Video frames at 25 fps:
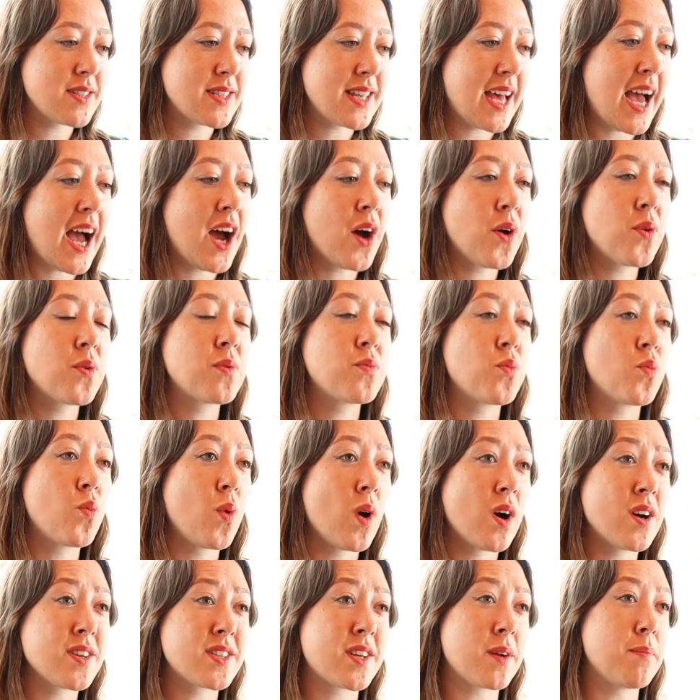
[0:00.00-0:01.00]
how
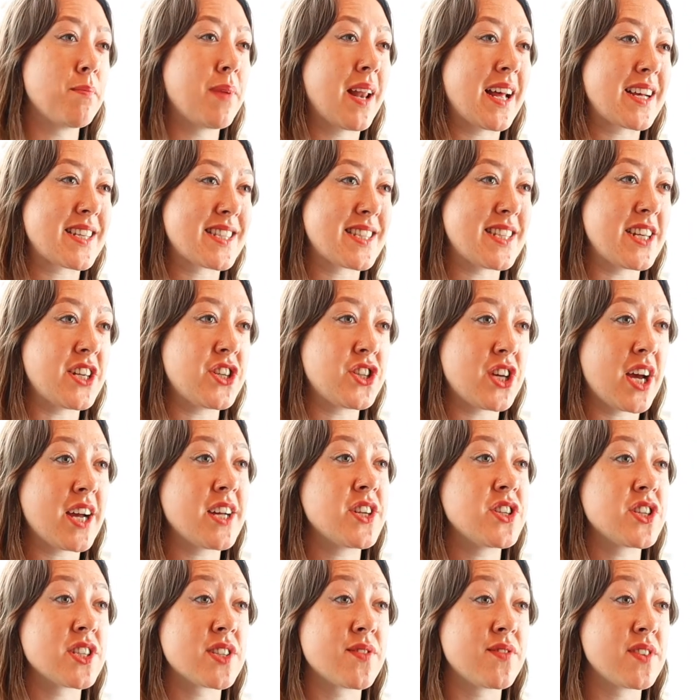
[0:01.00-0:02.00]
word complexity
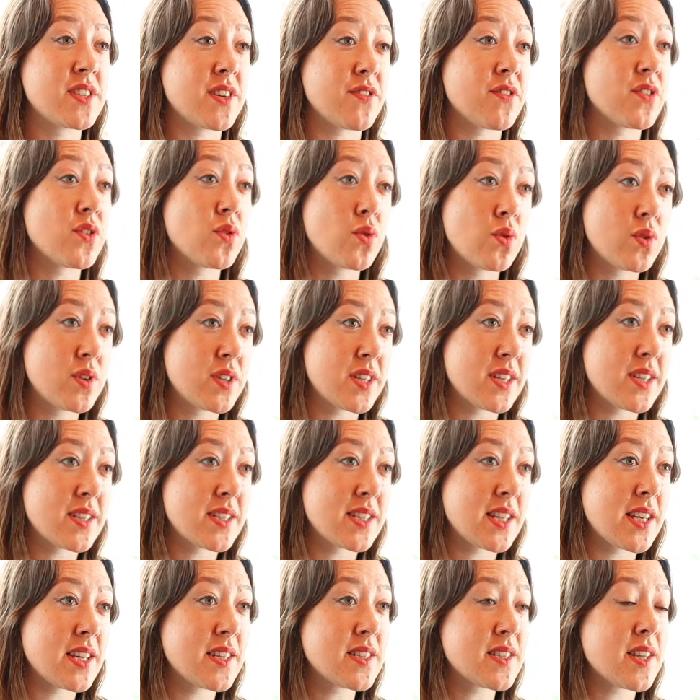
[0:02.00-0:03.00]
changes for different
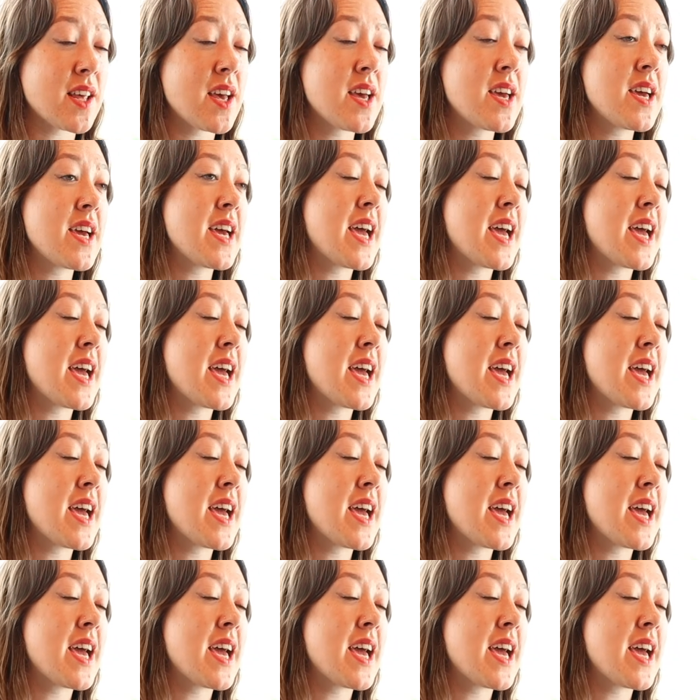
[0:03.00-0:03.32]
audiences,